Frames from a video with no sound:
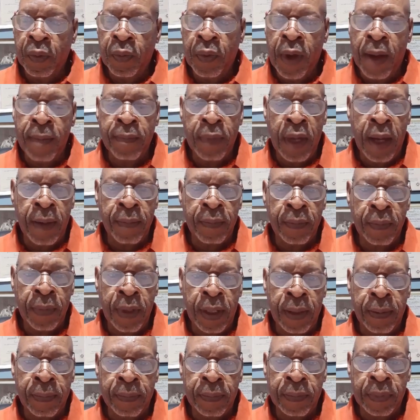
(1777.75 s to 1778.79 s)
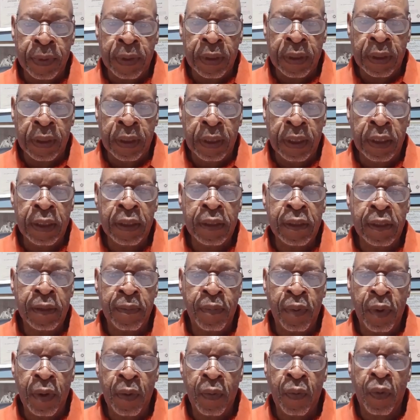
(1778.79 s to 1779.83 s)
I'm getting to the
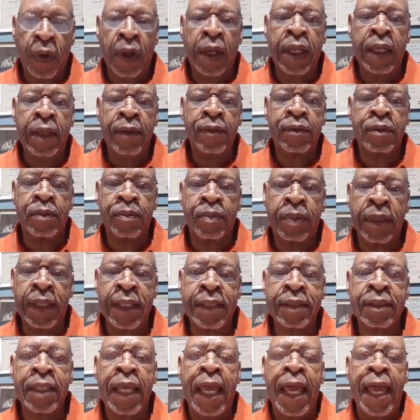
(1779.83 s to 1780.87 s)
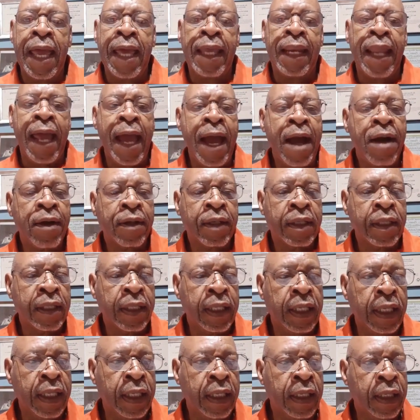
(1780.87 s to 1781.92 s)
point where he was blessed. And how could
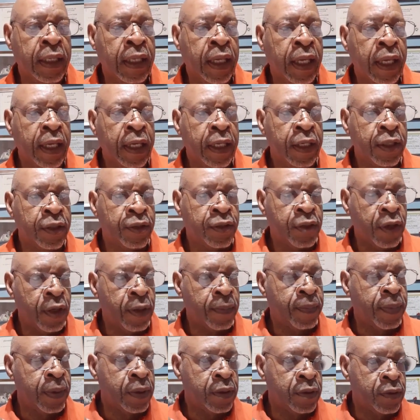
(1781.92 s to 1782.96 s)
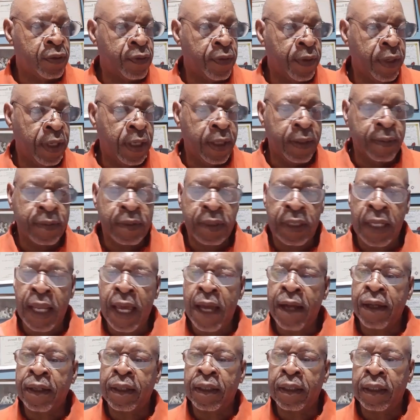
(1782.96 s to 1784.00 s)
he interpret dreams? And
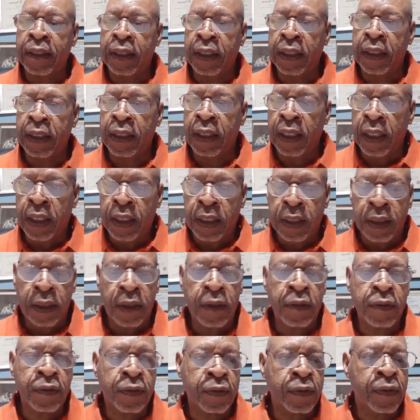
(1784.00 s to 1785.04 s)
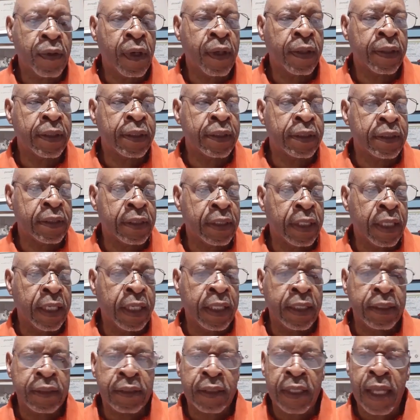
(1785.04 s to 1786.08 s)
how could he go through all these
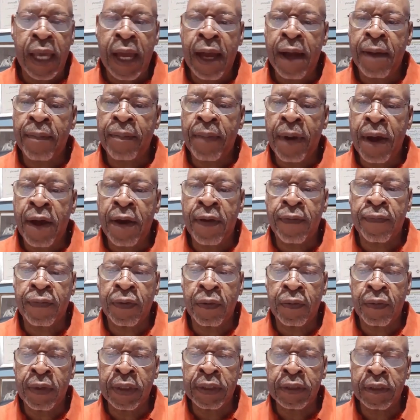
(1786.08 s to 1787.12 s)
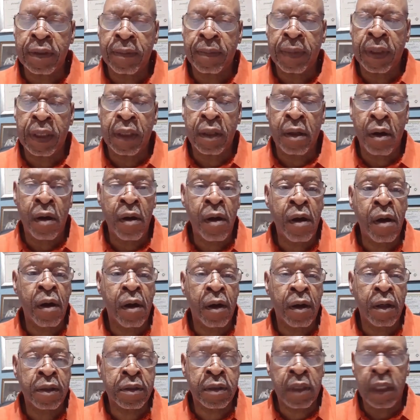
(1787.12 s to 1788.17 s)
things, and how powerful was it?
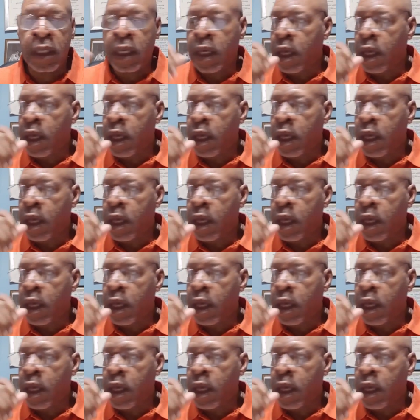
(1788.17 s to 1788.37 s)
Because